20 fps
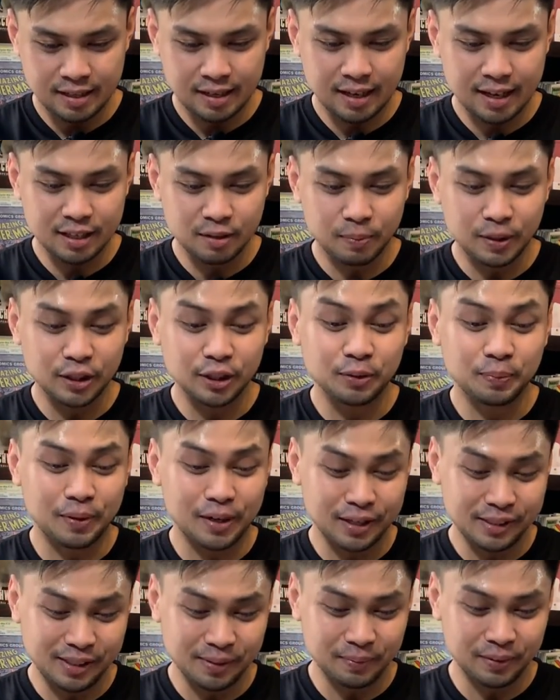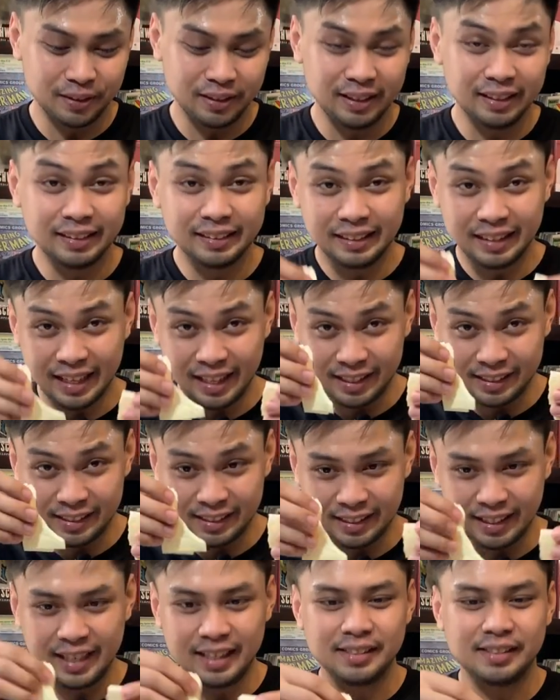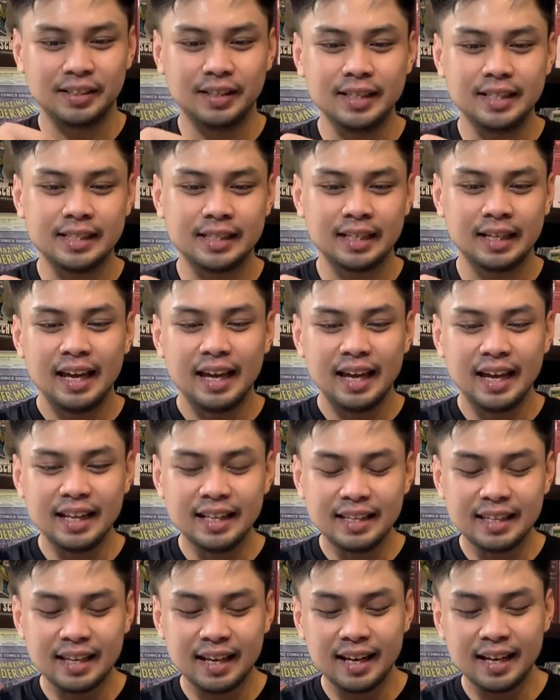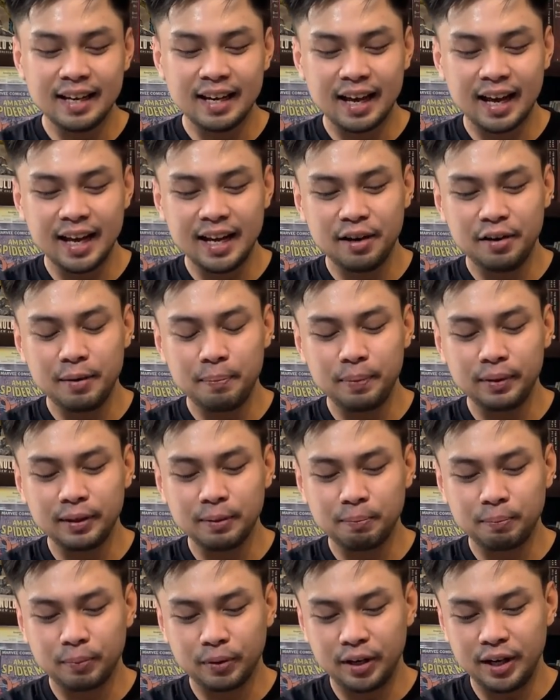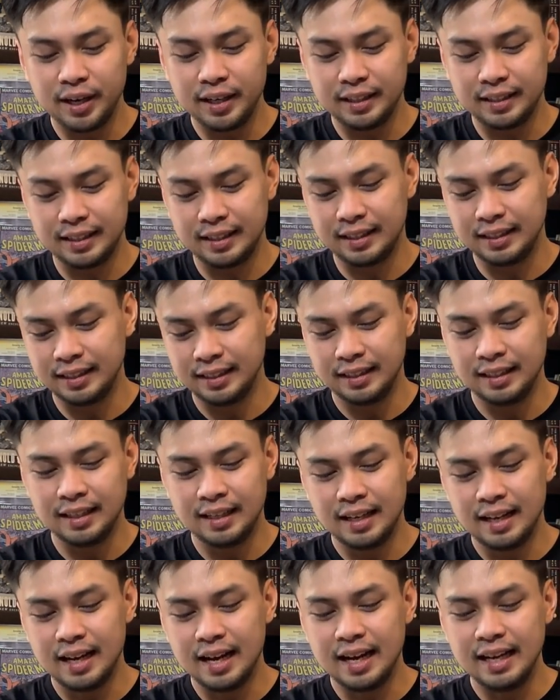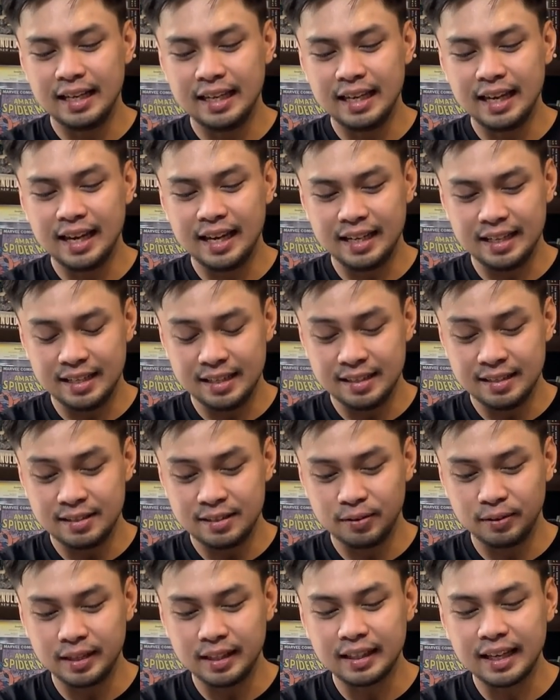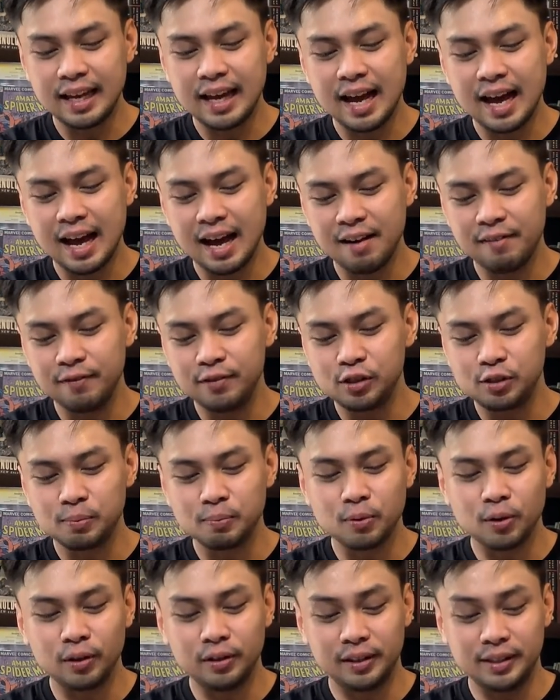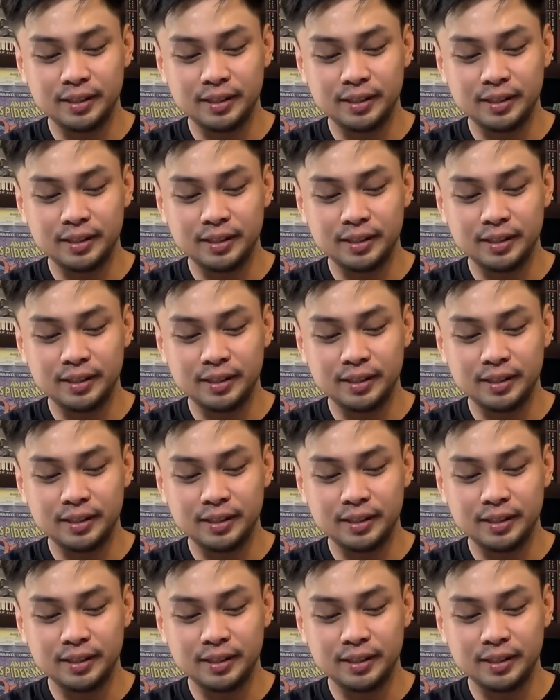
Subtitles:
As much as possible, like such. And then I rip it apart again so that I have smaller